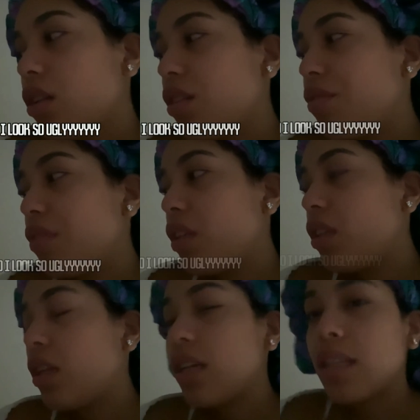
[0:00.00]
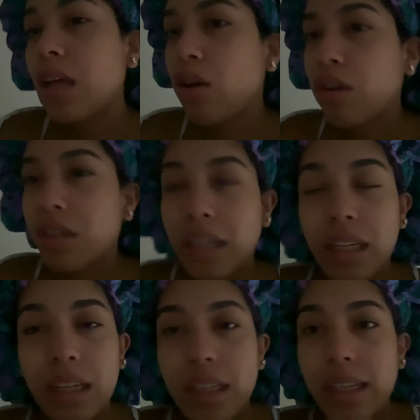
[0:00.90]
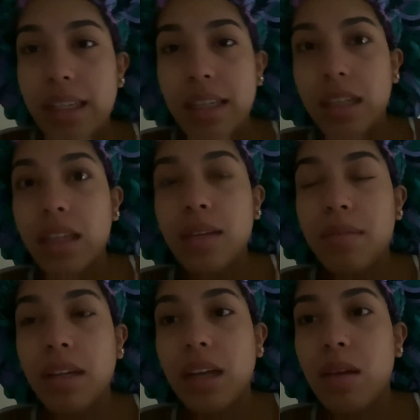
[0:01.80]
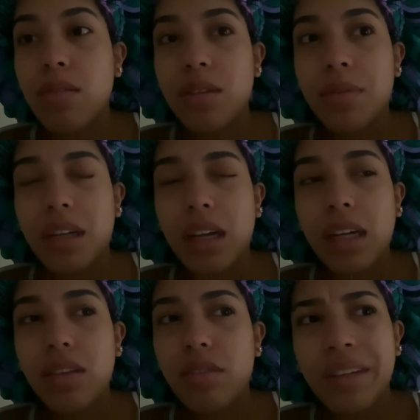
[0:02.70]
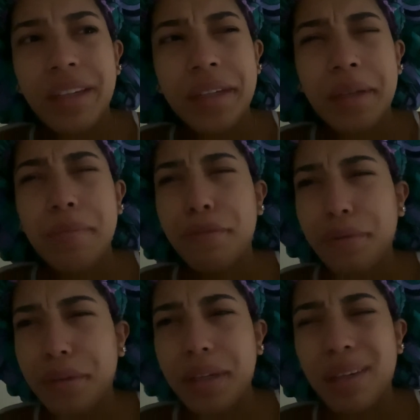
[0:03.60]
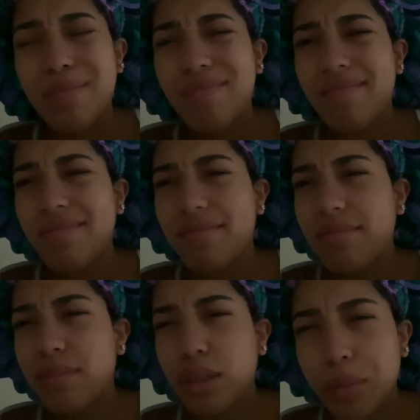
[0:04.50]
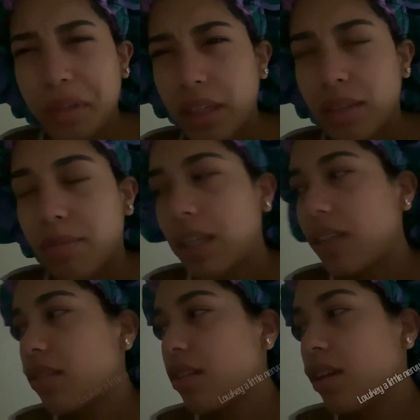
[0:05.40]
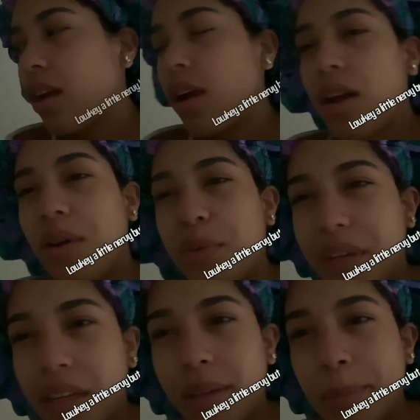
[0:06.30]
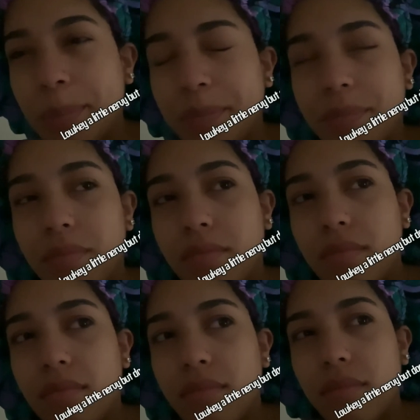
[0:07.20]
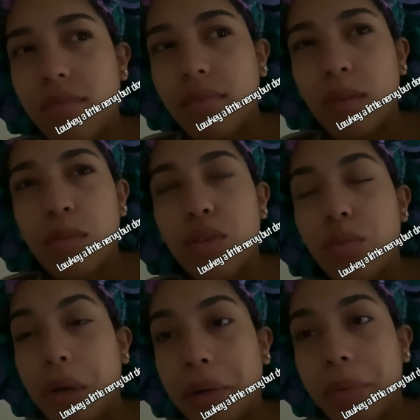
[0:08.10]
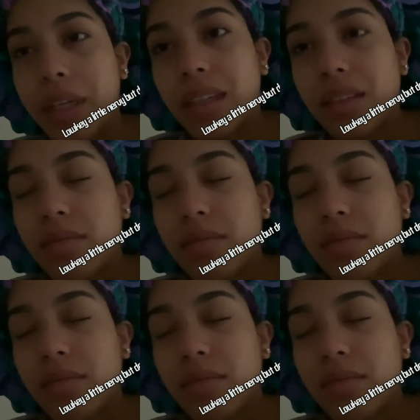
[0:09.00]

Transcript: The funny thing is that all night I couldn't sleep. Like I was awake at like 3 a.m., 4 a.m., 2 a.m., like 1 a.m. I was wide awake.